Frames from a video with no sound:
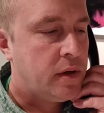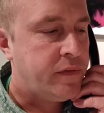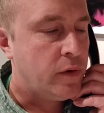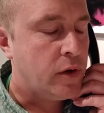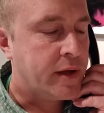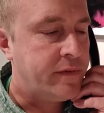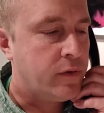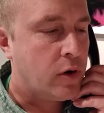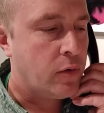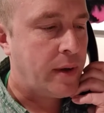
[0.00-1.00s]
If you're looking
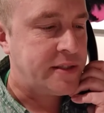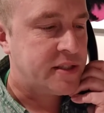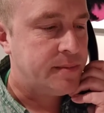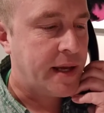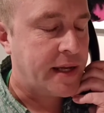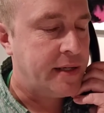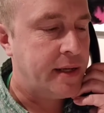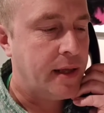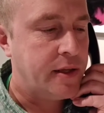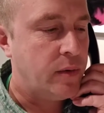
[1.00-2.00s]
for a ransom, I can
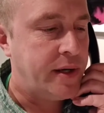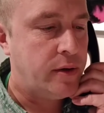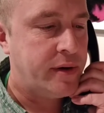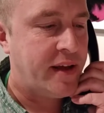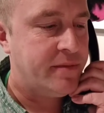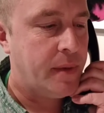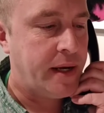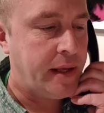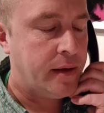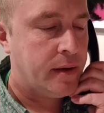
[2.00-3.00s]
tell you I don't have
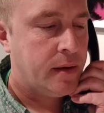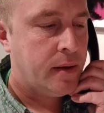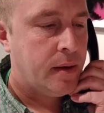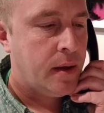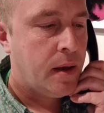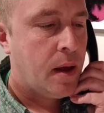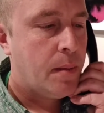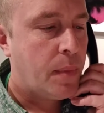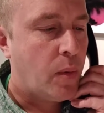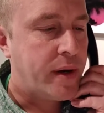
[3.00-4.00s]
money.
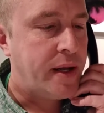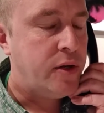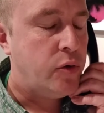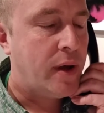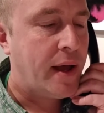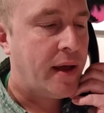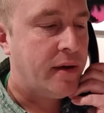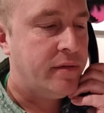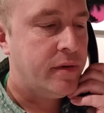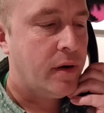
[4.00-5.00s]
But what I do
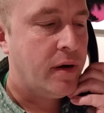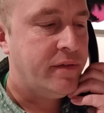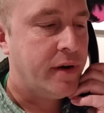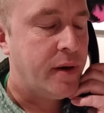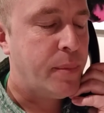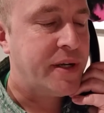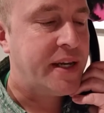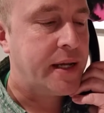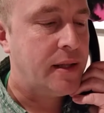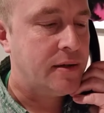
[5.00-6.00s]
have are a very
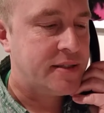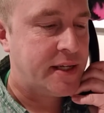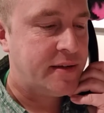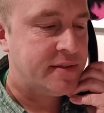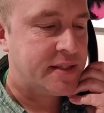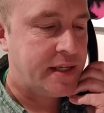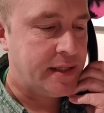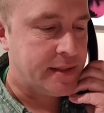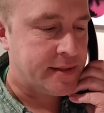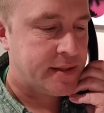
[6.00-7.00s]
particular set of
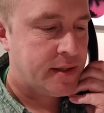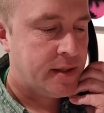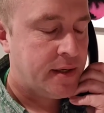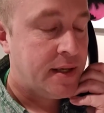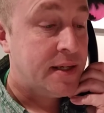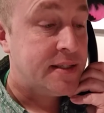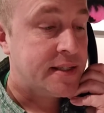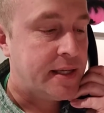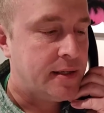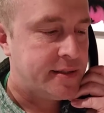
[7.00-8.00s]
skills.
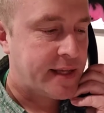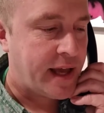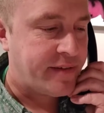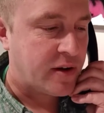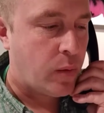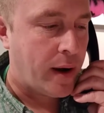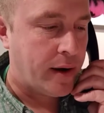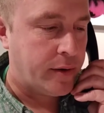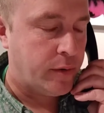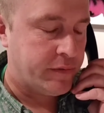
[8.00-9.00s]
Skills I have
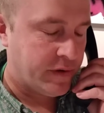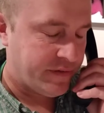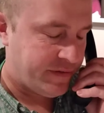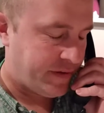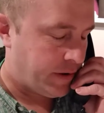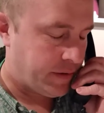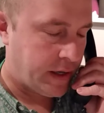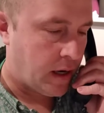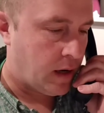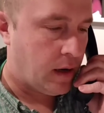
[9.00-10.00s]
acquired over a
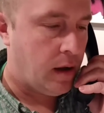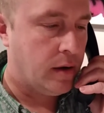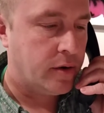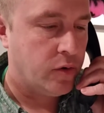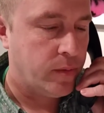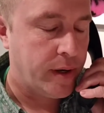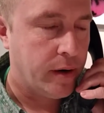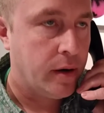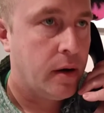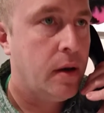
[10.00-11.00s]
very long
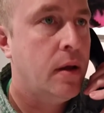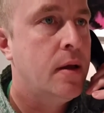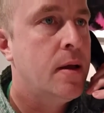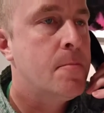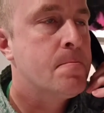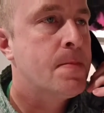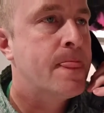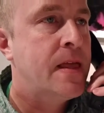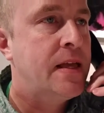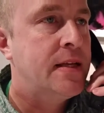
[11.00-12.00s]
career.
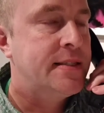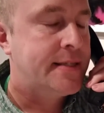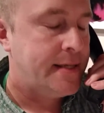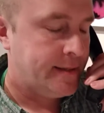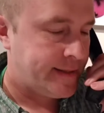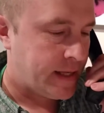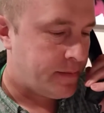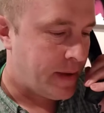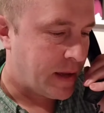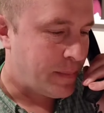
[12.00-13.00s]
Skills that
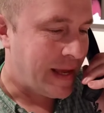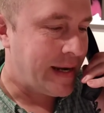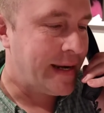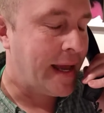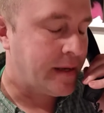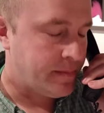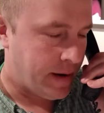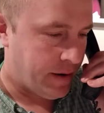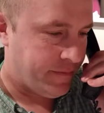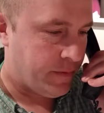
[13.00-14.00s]
make me a
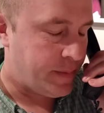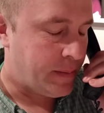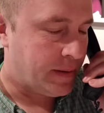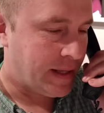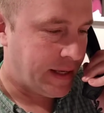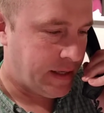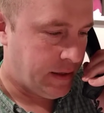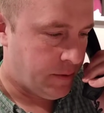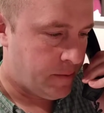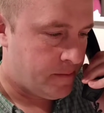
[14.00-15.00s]
nightmare for people like
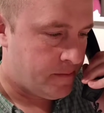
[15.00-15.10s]
you.